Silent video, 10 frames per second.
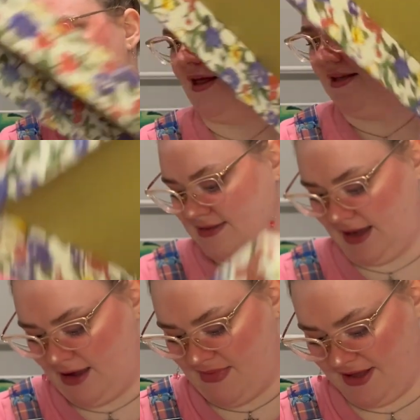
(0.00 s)
but
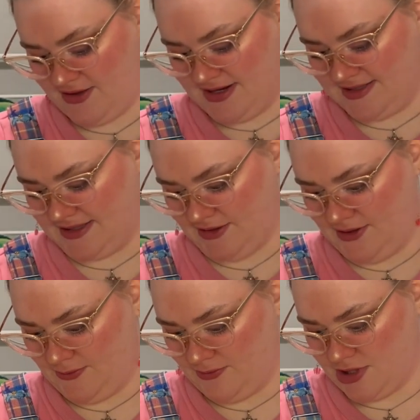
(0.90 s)
I couldn't tell
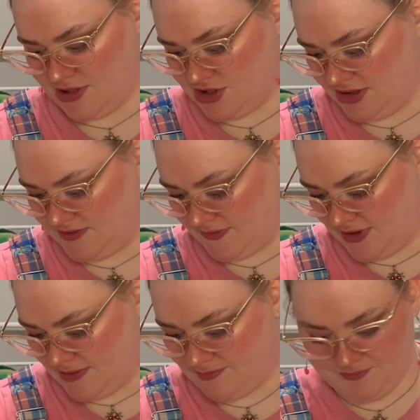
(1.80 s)
you what she's
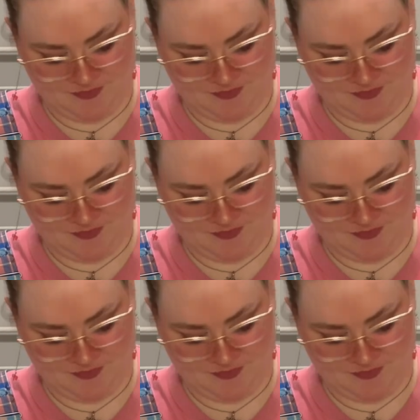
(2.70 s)
from.